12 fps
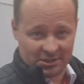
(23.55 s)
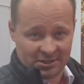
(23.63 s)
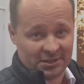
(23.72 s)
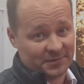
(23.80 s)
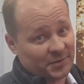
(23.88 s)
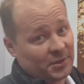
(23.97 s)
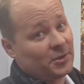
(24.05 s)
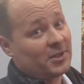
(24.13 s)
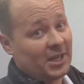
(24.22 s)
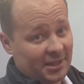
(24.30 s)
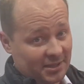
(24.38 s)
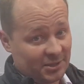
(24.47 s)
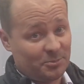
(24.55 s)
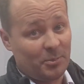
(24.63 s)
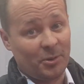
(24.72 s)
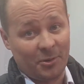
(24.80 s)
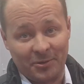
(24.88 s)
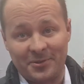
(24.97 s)
is easier okay, for you. Now Pavel,
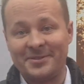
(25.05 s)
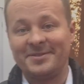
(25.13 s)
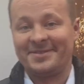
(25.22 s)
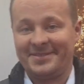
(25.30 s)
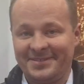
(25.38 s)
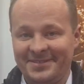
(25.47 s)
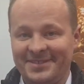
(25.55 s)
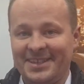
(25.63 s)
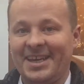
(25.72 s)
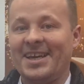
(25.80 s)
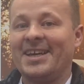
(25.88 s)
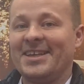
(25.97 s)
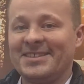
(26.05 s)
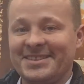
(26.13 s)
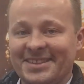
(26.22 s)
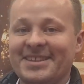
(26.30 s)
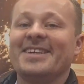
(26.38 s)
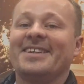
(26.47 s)
that, that sounds Afrikaans yes. enough
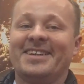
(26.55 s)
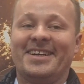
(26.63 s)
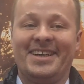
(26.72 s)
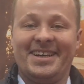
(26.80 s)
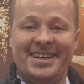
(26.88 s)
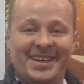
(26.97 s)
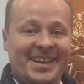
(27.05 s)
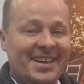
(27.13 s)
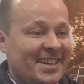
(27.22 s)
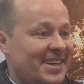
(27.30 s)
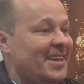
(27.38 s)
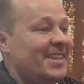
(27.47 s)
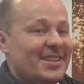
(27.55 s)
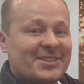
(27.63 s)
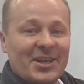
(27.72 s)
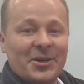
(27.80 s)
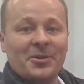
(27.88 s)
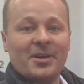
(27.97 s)
for me, so we're good.
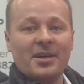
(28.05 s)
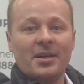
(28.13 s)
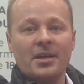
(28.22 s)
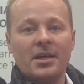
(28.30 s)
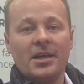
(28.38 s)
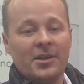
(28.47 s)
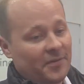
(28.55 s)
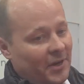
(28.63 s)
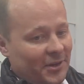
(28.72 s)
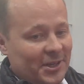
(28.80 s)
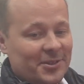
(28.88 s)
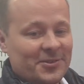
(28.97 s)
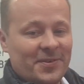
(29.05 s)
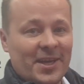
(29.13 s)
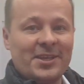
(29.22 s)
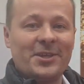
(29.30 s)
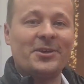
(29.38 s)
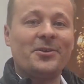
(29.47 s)
So, how are you doing? Very good,
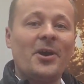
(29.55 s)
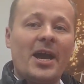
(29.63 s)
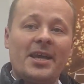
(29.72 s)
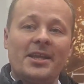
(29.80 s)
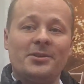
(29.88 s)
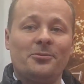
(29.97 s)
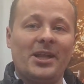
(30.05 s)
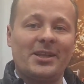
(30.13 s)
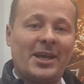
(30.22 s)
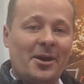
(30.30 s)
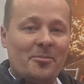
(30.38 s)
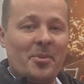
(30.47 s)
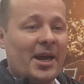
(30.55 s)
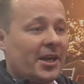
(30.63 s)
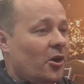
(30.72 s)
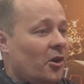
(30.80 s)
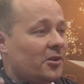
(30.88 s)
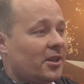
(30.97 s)
thank you, no, and welcome good. back
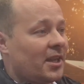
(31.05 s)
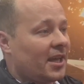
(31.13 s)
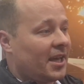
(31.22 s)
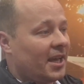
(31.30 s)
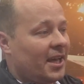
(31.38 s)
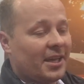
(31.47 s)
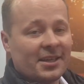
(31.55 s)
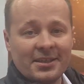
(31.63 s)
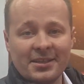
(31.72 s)
on the.